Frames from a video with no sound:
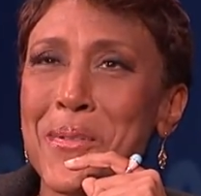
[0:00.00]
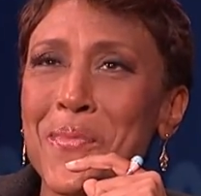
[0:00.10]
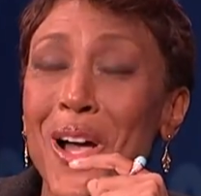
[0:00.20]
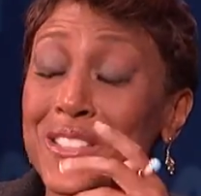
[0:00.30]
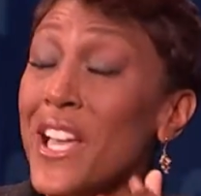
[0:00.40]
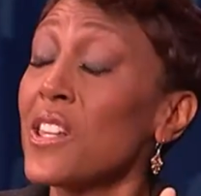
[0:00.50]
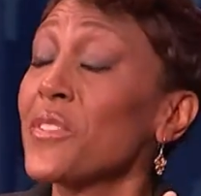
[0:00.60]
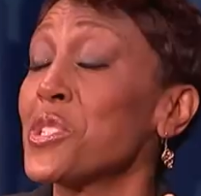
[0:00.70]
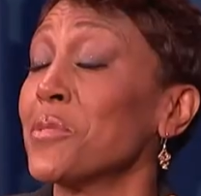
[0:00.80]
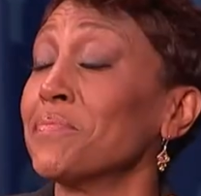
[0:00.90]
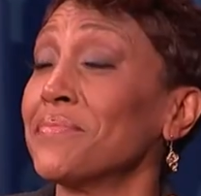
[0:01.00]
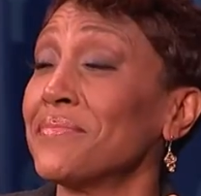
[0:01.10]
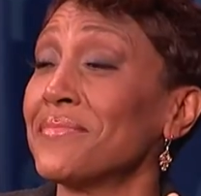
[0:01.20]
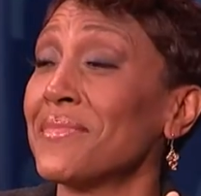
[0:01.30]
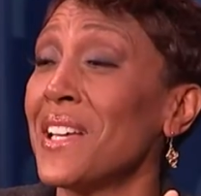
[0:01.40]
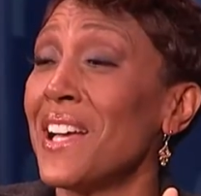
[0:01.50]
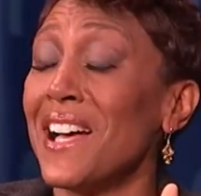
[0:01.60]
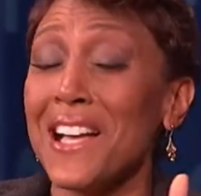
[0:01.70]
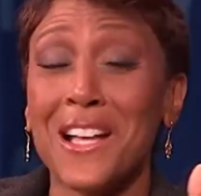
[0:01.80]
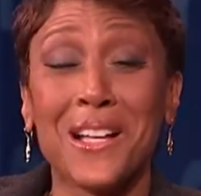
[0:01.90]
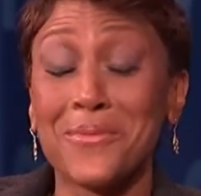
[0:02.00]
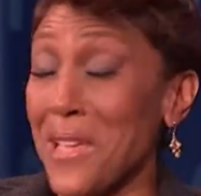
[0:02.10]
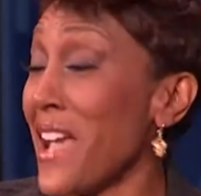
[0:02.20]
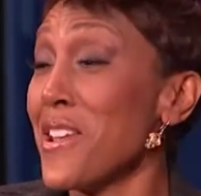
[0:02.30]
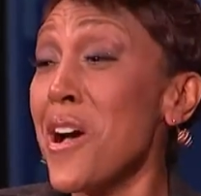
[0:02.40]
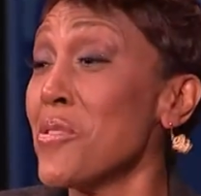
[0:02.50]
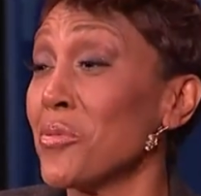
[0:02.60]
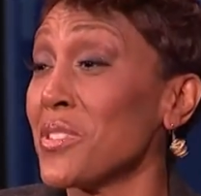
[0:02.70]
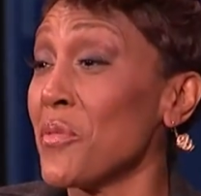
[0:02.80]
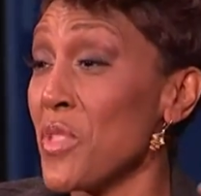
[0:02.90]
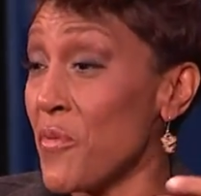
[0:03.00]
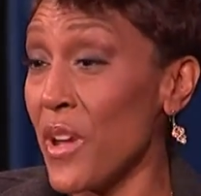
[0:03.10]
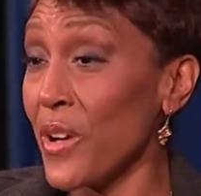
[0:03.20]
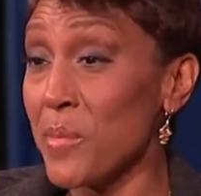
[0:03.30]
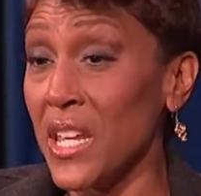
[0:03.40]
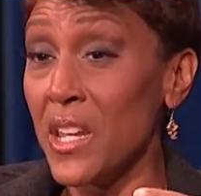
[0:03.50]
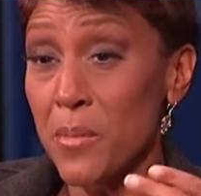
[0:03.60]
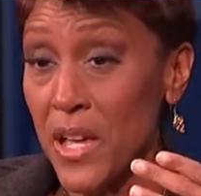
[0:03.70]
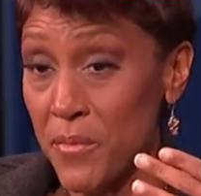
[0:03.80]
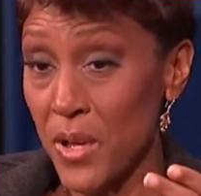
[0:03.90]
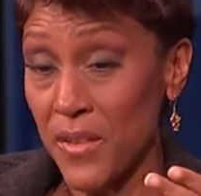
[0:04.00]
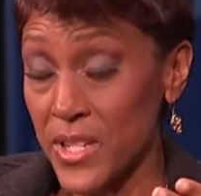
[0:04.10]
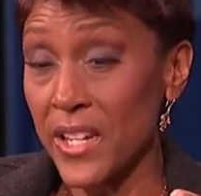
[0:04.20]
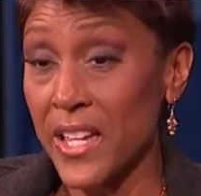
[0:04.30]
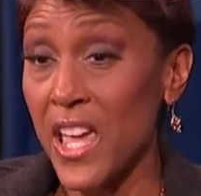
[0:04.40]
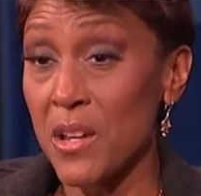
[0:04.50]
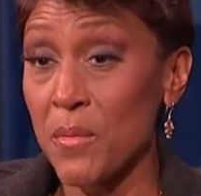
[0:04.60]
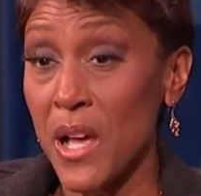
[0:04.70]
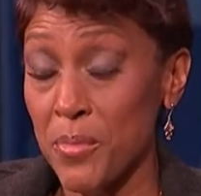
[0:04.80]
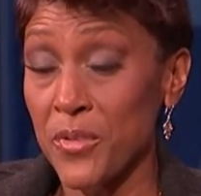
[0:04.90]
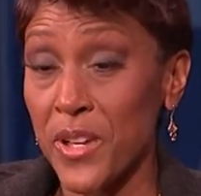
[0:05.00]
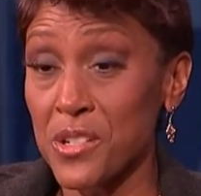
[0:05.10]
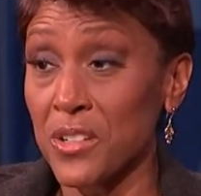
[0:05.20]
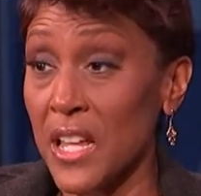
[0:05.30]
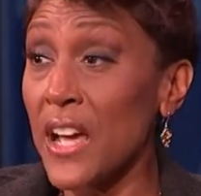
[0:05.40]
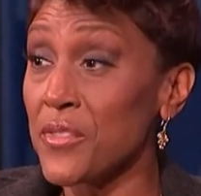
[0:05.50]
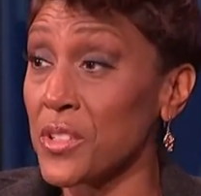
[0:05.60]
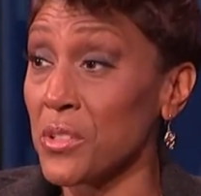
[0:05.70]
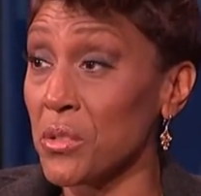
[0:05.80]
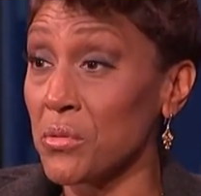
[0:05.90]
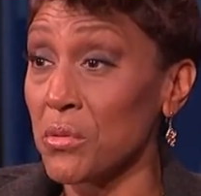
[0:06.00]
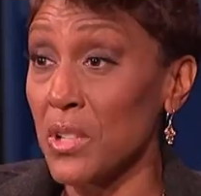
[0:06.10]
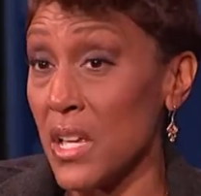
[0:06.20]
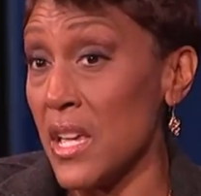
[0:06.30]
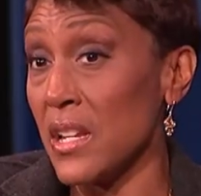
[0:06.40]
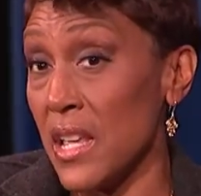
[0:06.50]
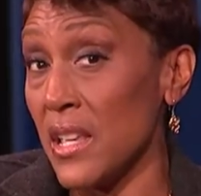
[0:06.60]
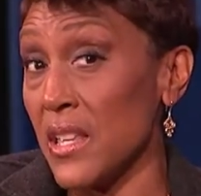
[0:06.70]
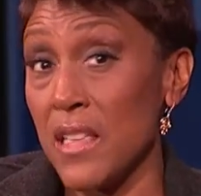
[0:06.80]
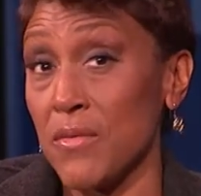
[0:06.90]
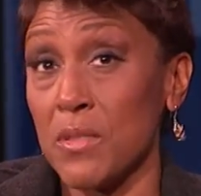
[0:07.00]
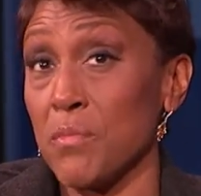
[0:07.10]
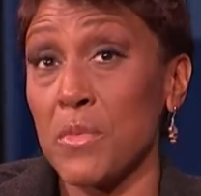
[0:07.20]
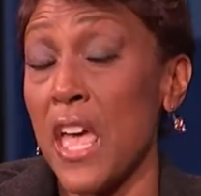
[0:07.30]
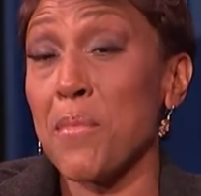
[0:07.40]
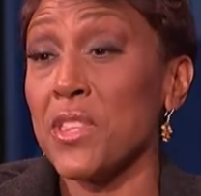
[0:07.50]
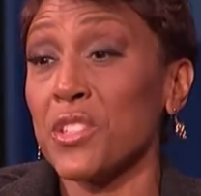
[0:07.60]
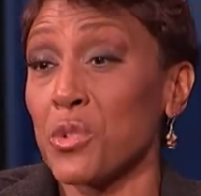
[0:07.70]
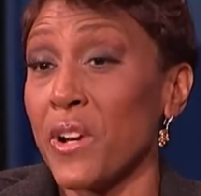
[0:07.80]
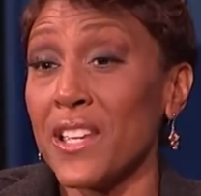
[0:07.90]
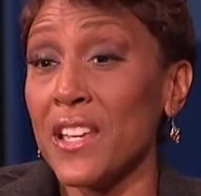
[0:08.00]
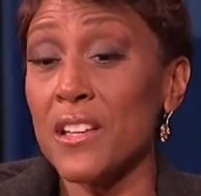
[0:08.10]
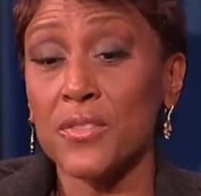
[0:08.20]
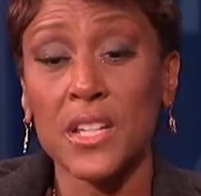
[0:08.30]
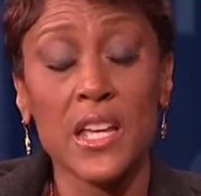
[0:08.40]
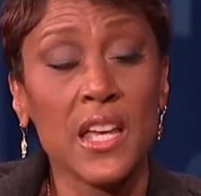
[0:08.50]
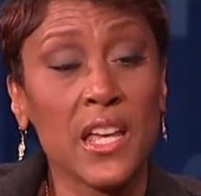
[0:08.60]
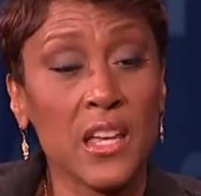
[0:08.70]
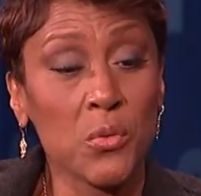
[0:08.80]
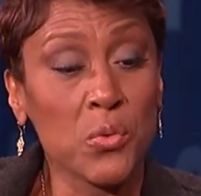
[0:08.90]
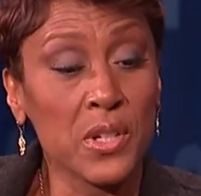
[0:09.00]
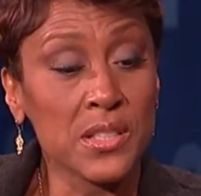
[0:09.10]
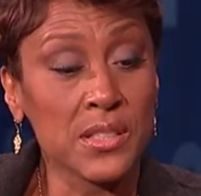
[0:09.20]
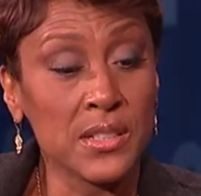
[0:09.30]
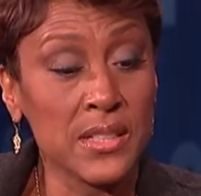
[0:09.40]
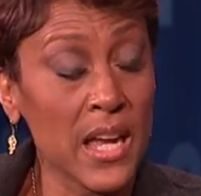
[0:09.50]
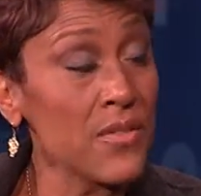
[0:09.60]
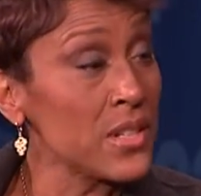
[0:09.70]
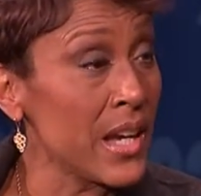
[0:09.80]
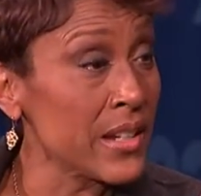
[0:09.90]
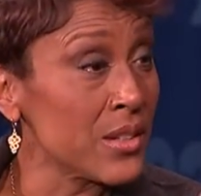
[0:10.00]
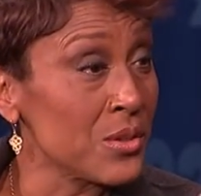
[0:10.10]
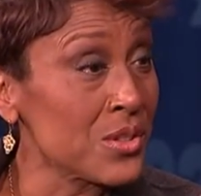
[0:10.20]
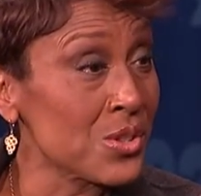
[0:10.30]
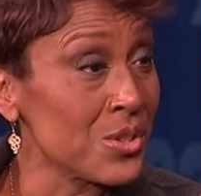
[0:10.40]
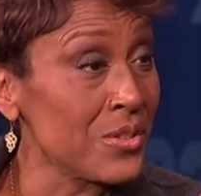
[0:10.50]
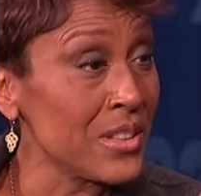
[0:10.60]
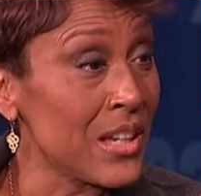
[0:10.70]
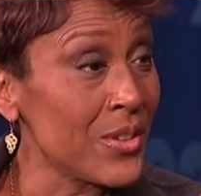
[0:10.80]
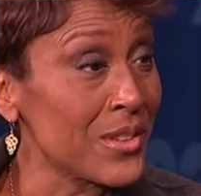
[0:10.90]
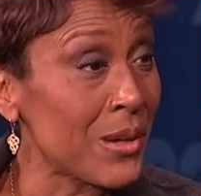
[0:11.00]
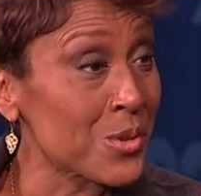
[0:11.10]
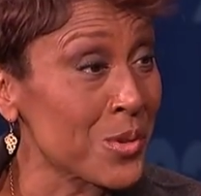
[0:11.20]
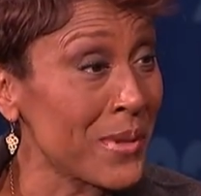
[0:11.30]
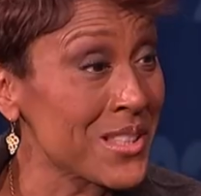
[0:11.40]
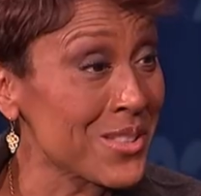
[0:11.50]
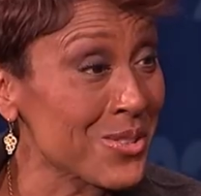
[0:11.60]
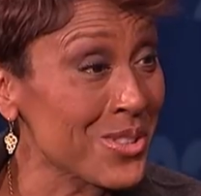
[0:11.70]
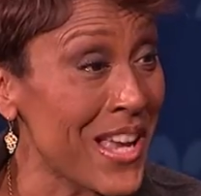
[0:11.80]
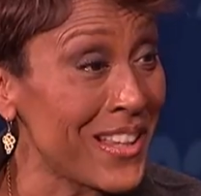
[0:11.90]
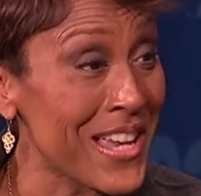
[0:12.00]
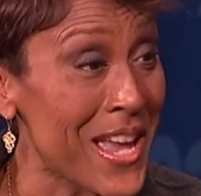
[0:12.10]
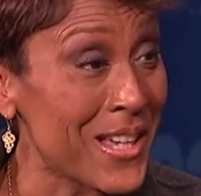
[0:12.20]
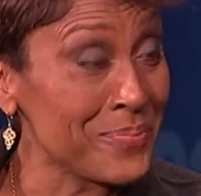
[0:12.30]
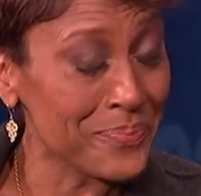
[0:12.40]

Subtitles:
on television. I know, the very medium I've dedicated my professional life to, and it gave me this great gift. It was the day of the diagnosis, June 11th. I was with my sister Sally Ann,